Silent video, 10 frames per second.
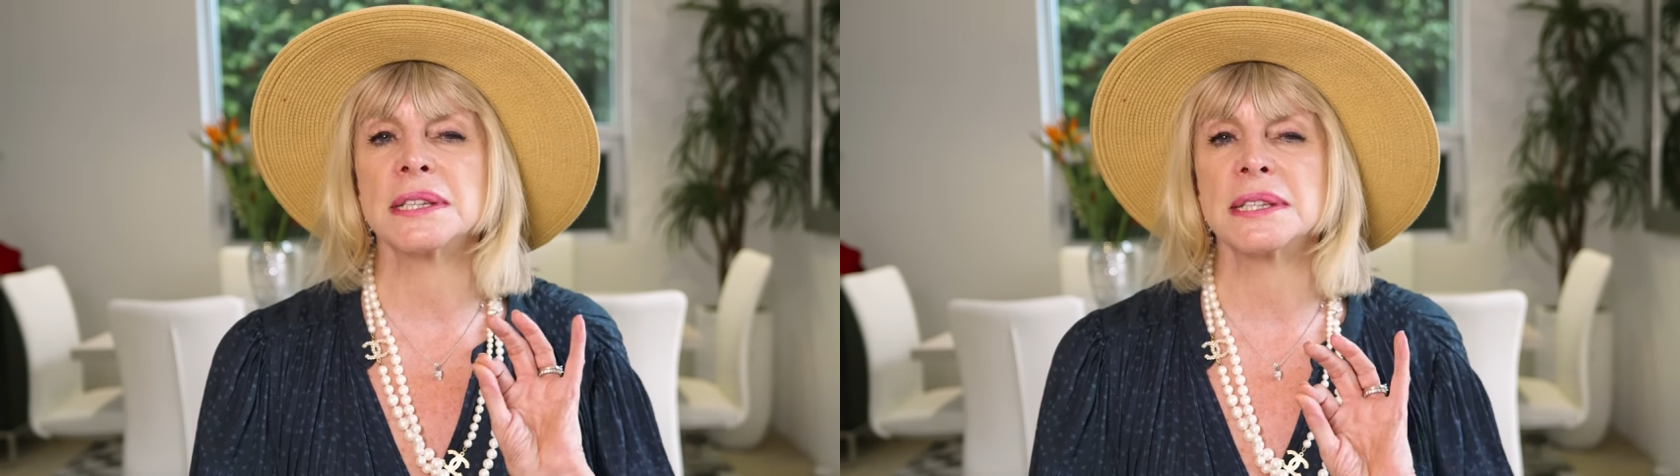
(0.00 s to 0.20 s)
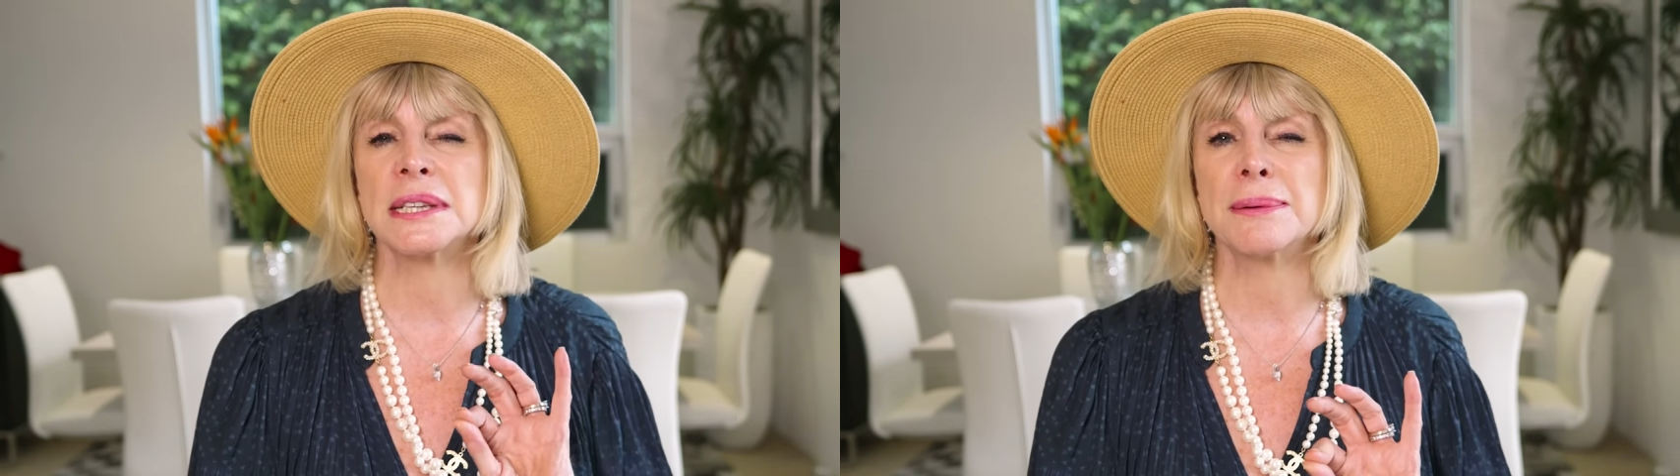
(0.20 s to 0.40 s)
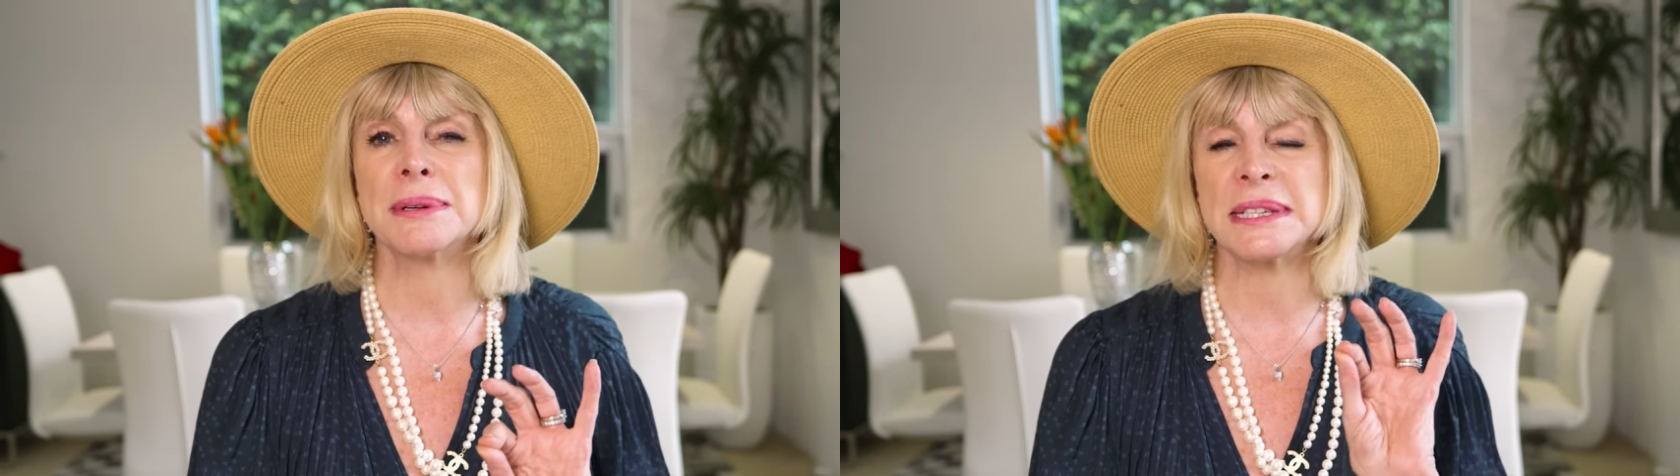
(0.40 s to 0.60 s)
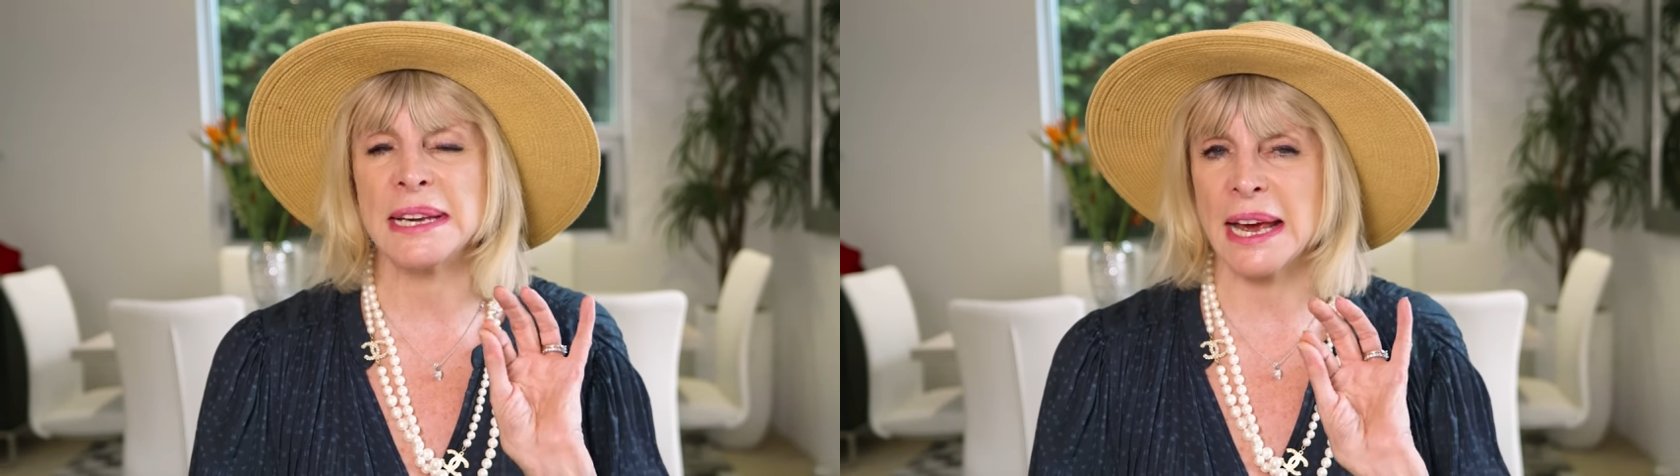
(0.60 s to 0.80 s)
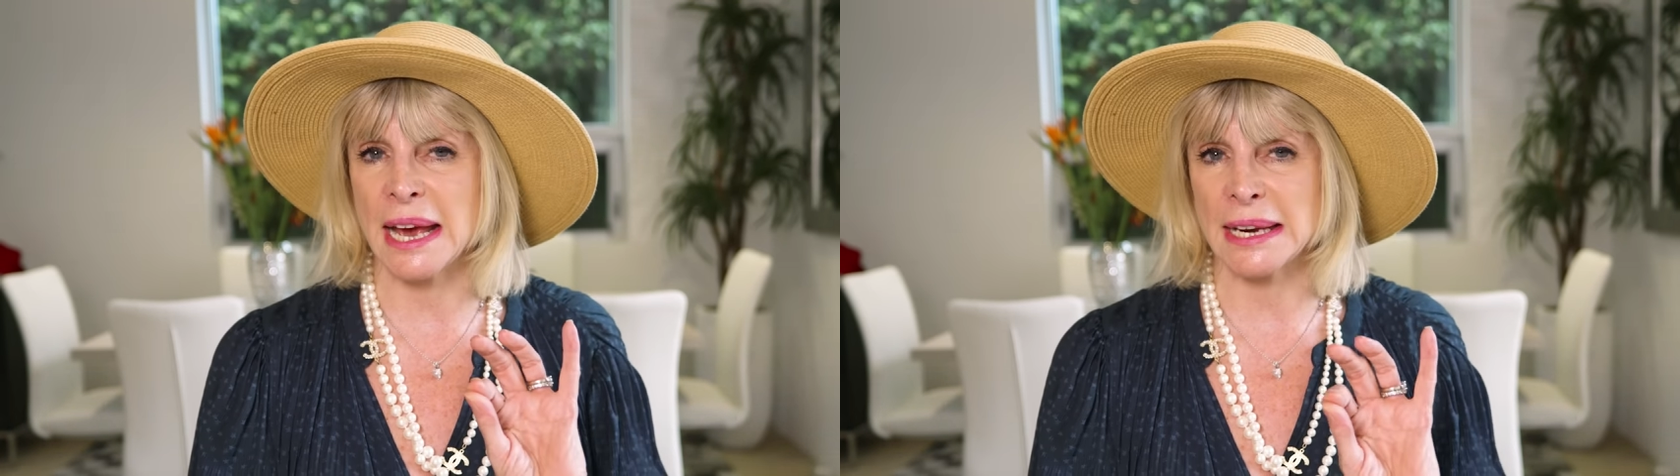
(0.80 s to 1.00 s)

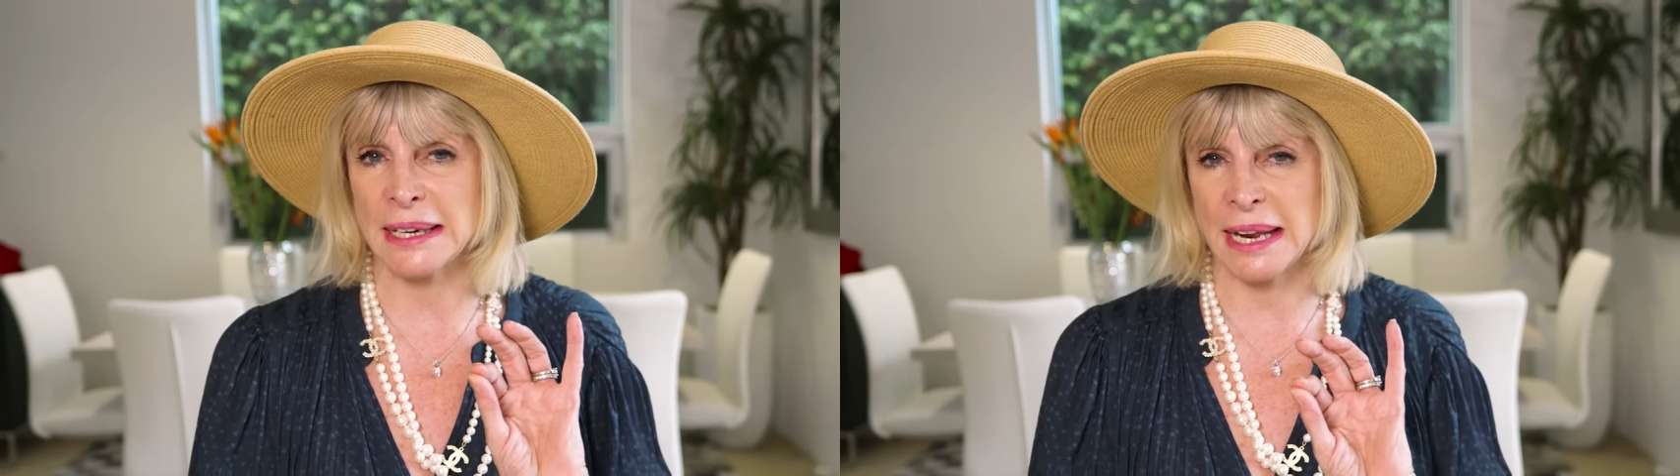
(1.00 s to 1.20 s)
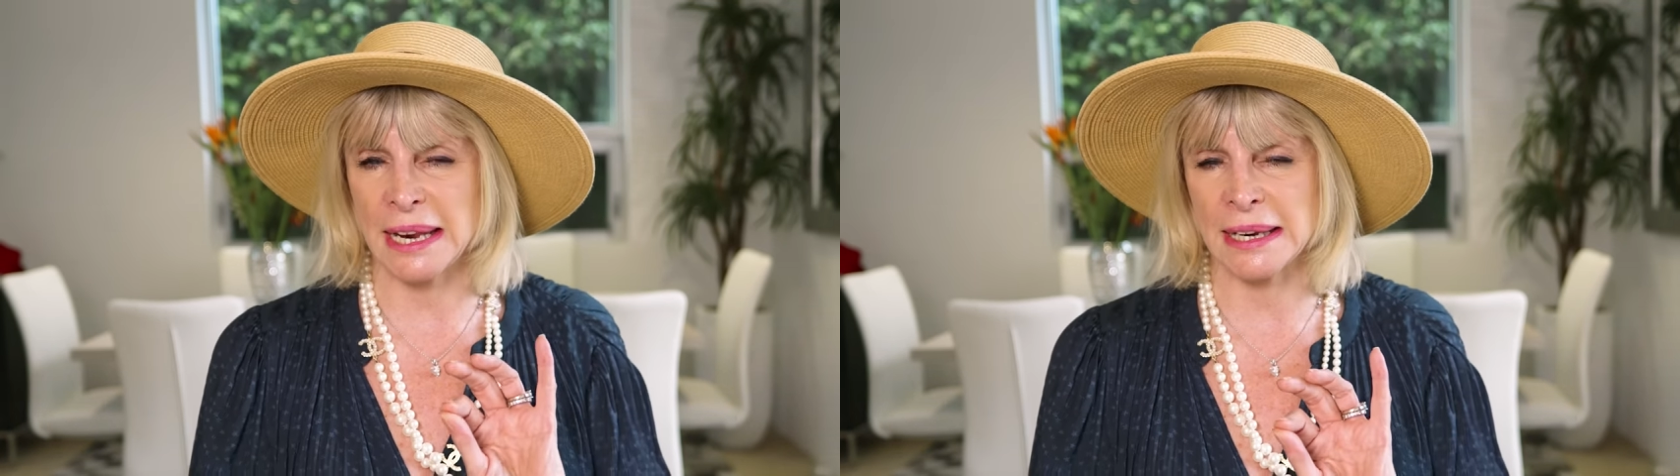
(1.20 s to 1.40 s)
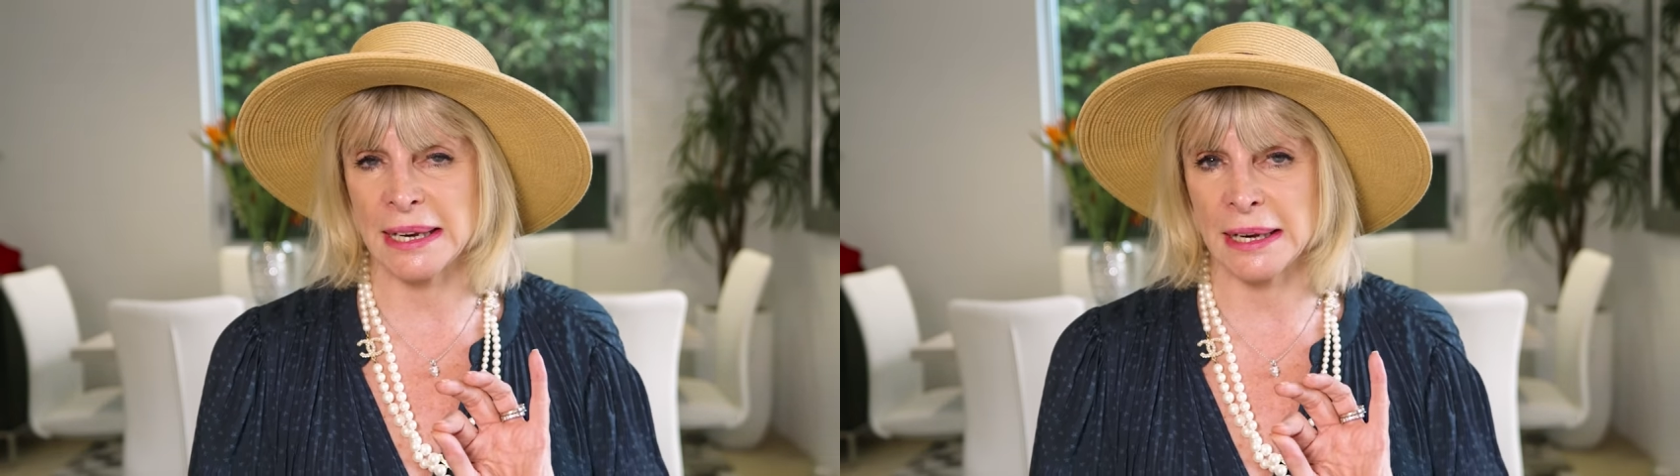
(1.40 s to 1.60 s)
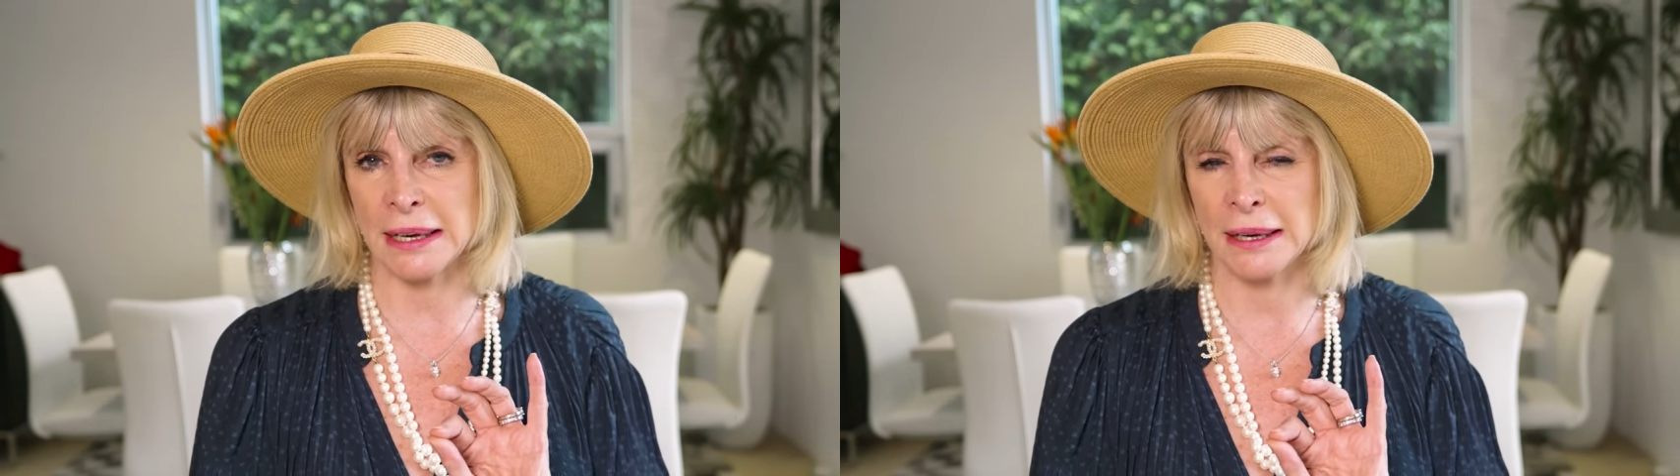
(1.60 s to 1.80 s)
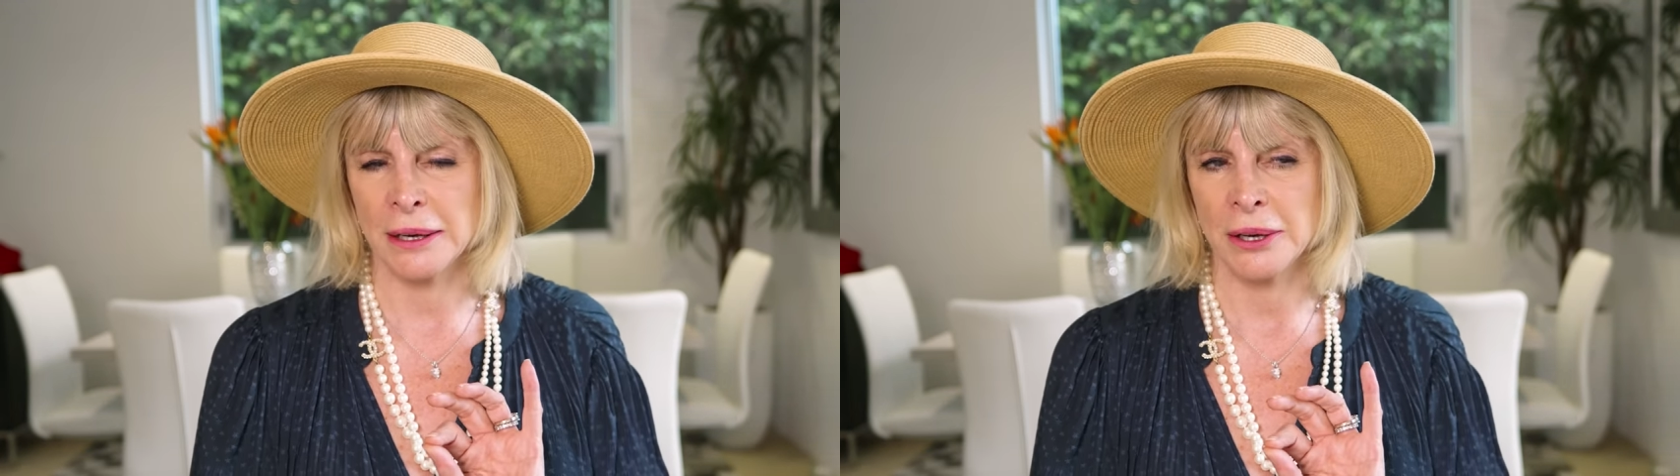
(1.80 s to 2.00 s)
seamlessly add an
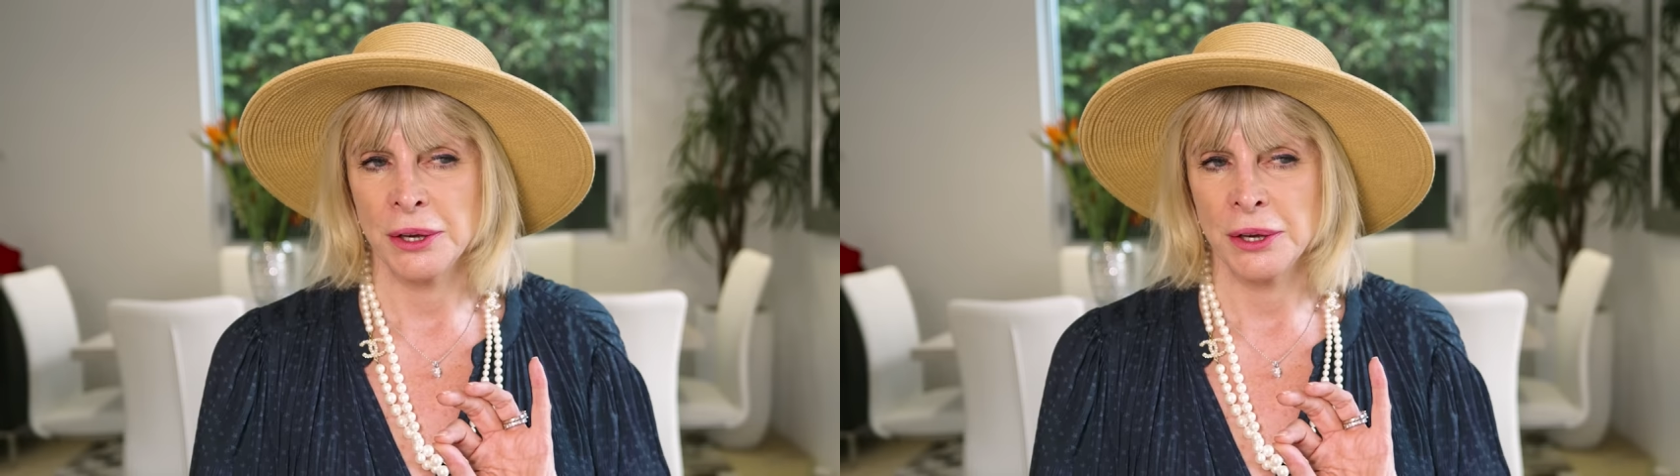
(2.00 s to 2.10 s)
ending.